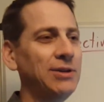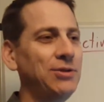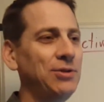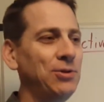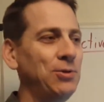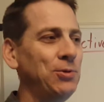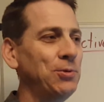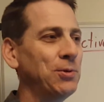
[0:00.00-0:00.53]

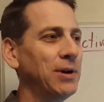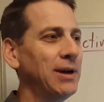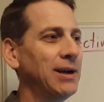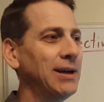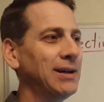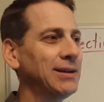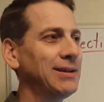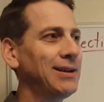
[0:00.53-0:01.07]
to
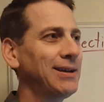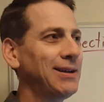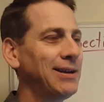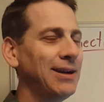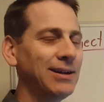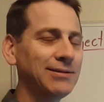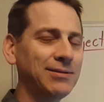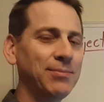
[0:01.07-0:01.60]

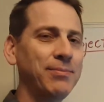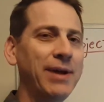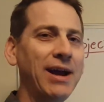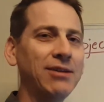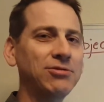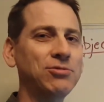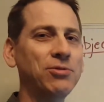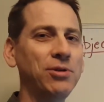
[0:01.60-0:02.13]
get some
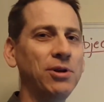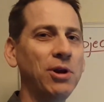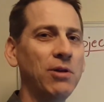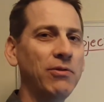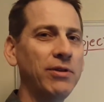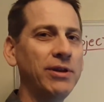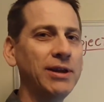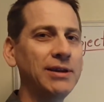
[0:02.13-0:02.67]
mastery
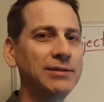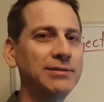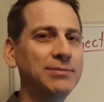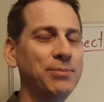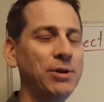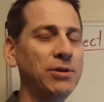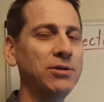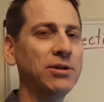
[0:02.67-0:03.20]
over this,
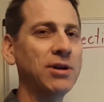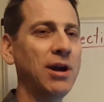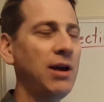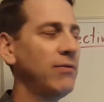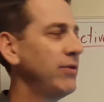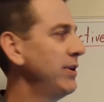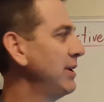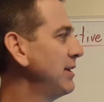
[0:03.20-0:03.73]
build your
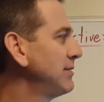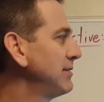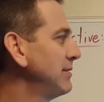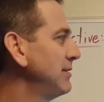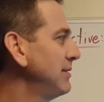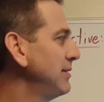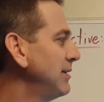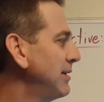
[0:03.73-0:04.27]
confidence,
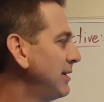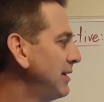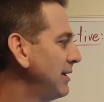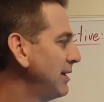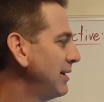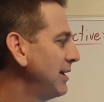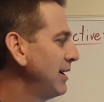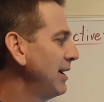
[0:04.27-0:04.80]
and
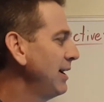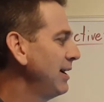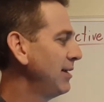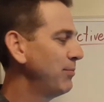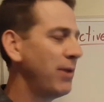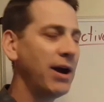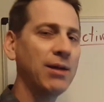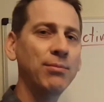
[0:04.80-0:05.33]
hey, the
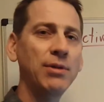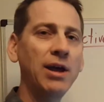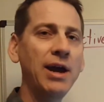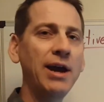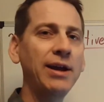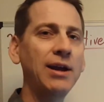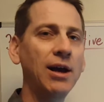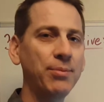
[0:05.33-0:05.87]
bottom
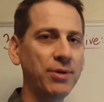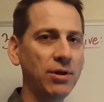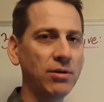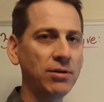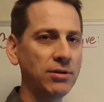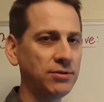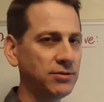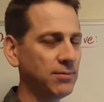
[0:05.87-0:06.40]
line, help you
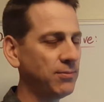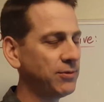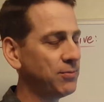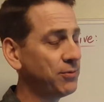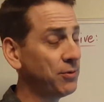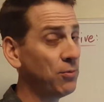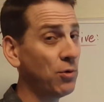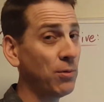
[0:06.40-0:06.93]
earn some
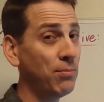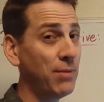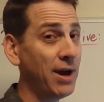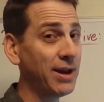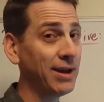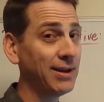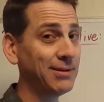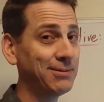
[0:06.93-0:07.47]
more money,
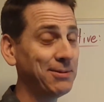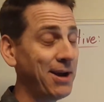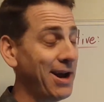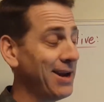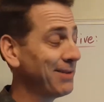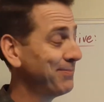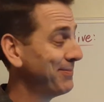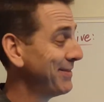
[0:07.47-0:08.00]

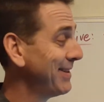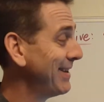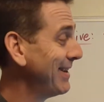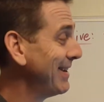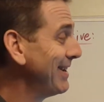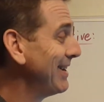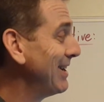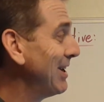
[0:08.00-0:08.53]
right?
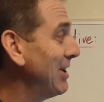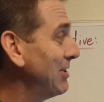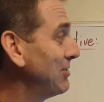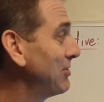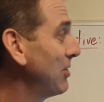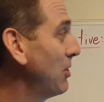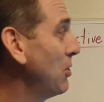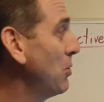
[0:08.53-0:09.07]

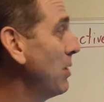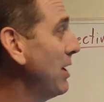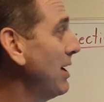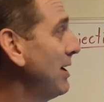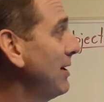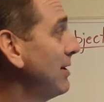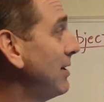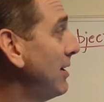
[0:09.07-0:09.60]

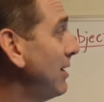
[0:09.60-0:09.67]
So